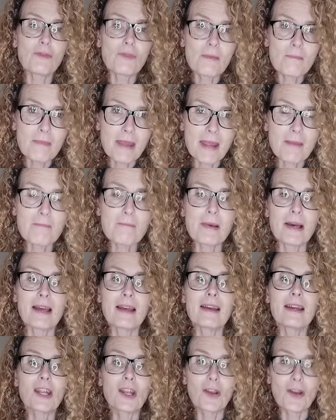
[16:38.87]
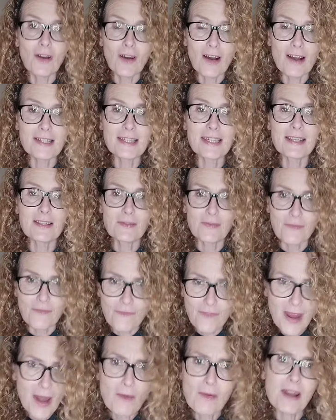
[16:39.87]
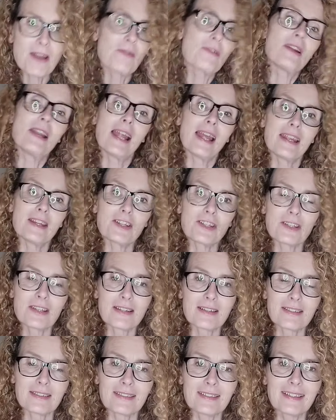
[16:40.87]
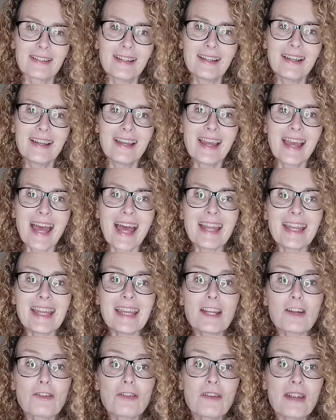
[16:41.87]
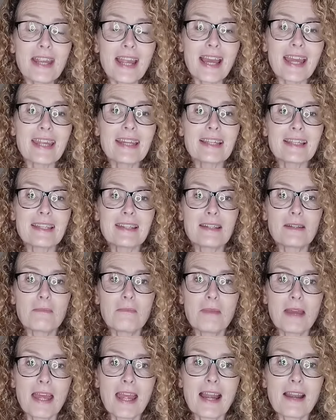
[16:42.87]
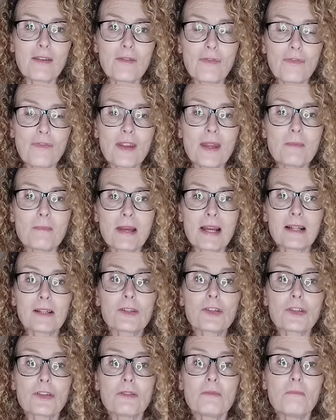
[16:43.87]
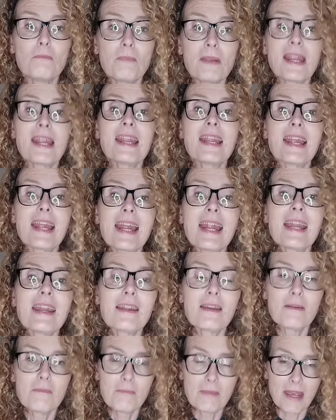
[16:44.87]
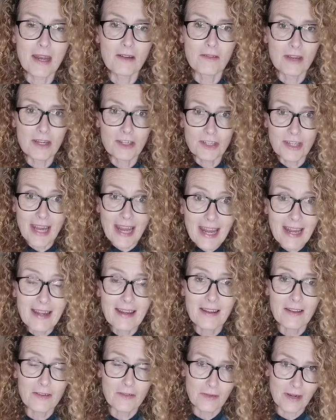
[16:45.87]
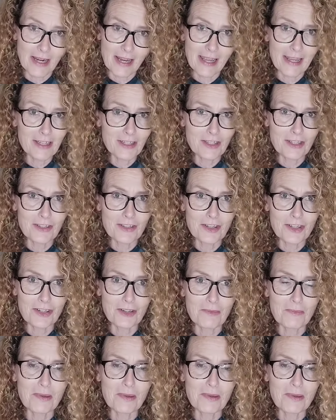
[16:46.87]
Remember, God is very relational, and he created male and female to be in a marriage, in a relationship.